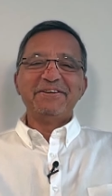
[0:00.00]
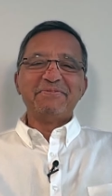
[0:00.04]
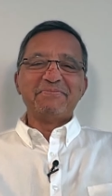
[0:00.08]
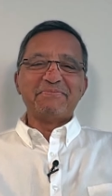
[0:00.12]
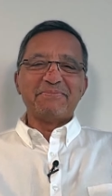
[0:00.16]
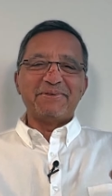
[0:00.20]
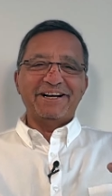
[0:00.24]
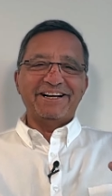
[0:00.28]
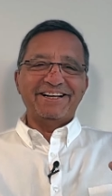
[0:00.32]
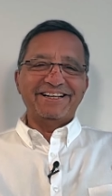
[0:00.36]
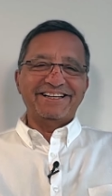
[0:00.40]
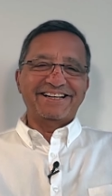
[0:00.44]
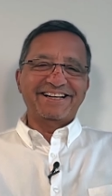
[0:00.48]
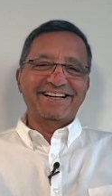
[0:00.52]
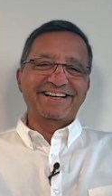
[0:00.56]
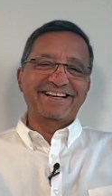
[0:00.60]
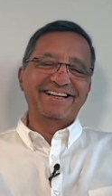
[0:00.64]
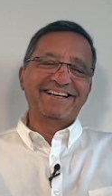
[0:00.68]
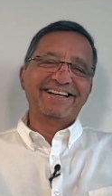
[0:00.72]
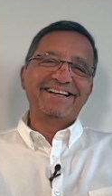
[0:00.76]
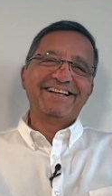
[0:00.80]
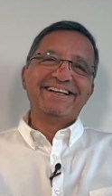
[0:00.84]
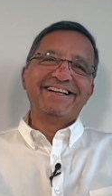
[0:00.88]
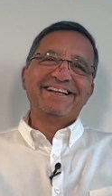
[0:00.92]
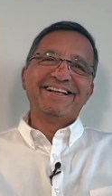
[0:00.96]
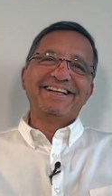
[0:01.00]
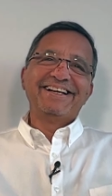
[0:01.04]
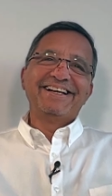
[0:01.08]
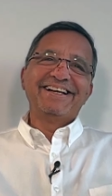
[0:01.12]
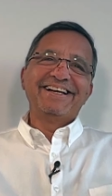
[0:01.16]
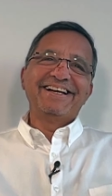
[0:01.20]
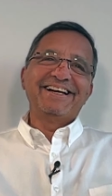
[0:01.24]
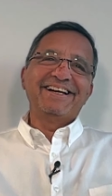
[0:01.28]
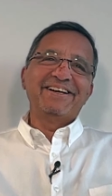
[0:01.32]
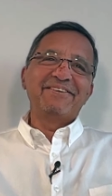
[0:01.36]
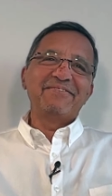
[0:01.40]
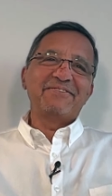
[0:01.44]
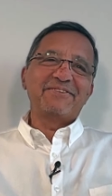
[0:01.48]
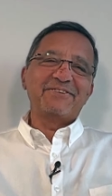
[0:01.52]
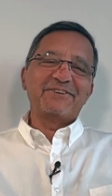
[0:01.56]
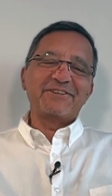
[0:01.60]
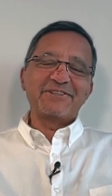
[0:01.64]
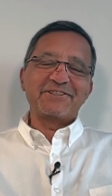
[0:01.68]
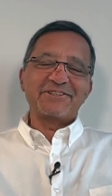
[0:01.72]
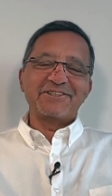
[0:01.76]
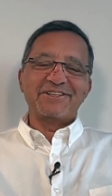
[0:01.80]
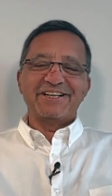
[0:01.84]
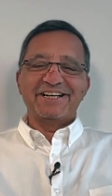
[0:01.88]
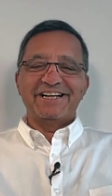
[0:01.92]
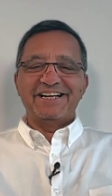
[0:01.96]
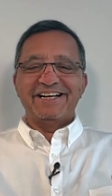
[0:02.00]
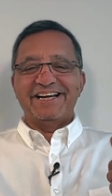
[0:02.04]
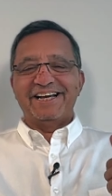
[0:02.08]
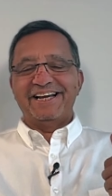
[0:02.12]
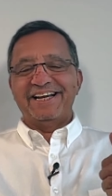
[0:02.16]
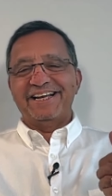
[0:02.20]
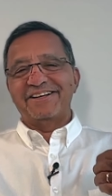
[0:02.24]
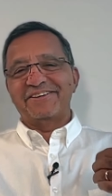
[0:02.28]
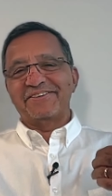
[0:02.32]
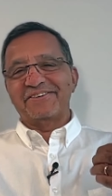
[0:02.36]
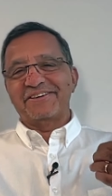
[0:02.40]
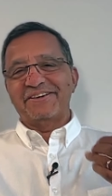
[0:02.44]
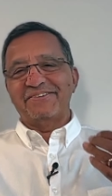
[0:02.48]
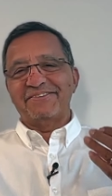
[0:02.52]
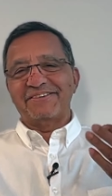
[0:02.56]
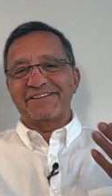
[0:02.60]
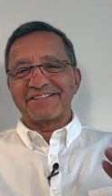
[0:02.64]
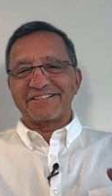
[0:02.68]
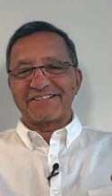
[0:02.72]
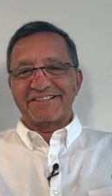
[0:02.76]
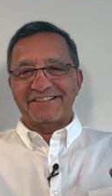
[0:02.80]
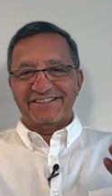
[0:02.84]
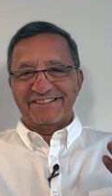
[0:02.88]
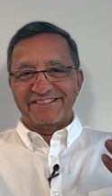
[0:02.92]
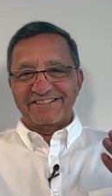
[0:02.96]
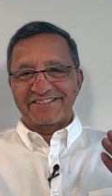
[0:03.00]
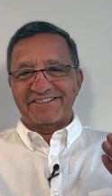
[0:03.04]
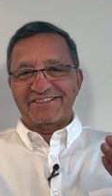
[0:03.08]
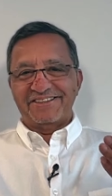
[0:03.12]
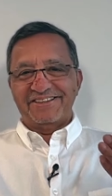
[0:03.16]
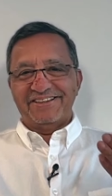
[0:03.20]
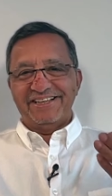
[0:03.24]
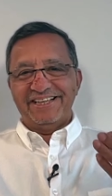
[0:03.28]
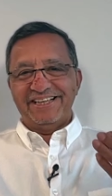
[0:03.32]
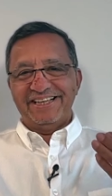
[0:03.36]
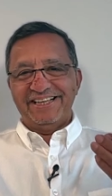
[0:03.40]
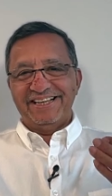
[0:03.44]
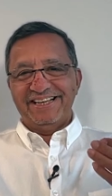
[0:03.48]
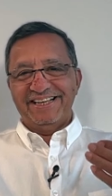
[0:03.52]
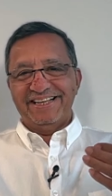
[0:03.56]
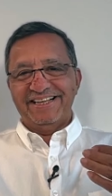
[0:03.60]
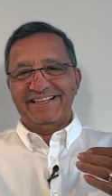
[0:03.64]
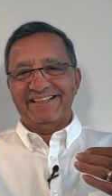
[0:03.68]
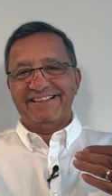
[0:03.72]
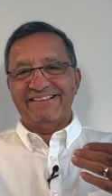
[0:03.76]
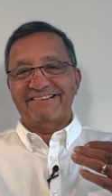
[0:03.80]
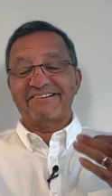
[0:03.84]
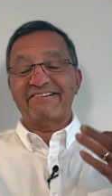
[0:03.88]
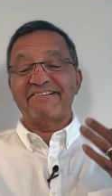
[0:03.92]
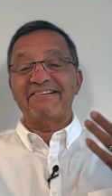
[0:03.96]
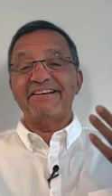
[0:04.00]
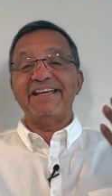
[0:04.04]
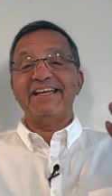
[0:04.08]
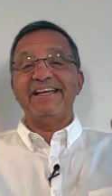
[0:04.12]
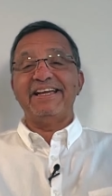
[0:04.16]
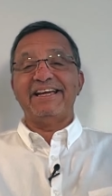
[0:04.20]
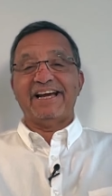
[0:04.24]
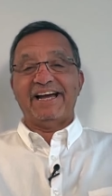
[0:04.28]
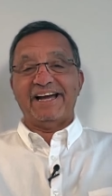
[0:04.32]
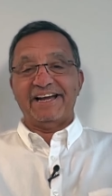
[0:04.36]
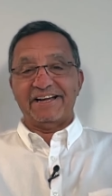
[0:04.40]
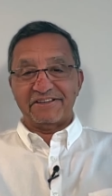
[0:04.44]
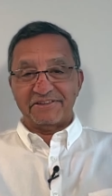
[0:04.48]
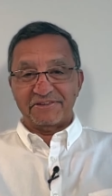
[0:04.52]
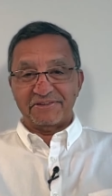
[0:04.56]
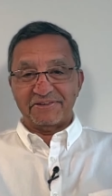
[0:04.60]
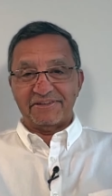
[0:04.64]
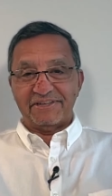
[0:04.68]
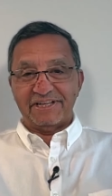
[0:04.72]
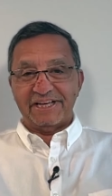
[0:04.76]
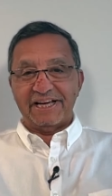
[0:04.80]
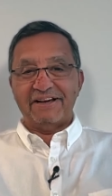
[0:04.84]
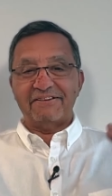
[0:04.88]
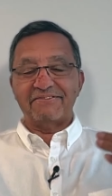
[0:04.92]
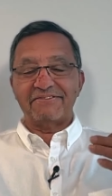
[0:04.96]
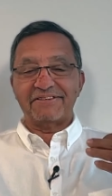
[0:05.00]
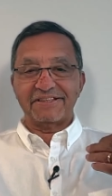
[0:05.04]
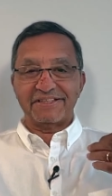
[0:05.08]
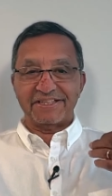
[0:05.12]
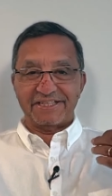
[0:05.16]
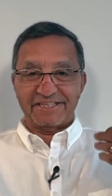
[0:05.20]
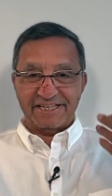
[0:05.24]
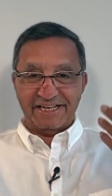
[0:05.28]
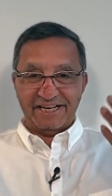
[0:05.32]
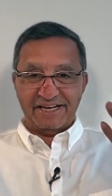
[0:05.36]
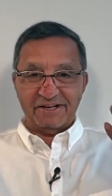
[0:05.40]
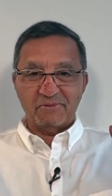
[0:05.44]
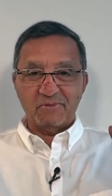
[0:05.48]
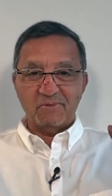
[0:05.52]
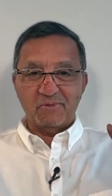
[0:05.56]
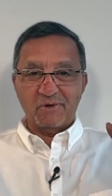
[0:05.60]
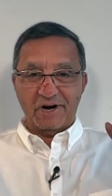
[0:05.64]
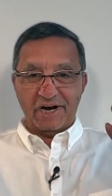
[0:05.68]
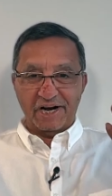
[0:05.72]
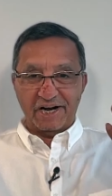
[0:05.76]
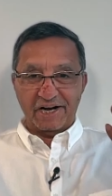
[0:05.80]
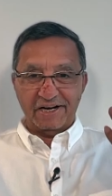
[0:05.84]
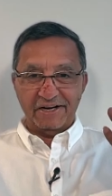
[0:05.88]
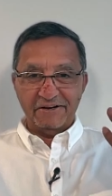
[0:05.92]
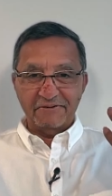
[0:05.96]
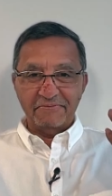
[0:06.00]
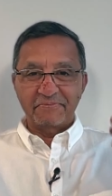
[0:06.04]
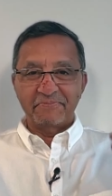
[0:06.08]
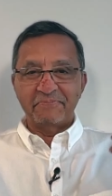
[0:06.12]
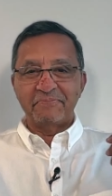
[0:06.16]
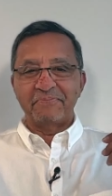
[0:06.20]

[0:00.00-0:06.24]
But unfortunately, I had to have a surgery. Three, actually. I've just had one.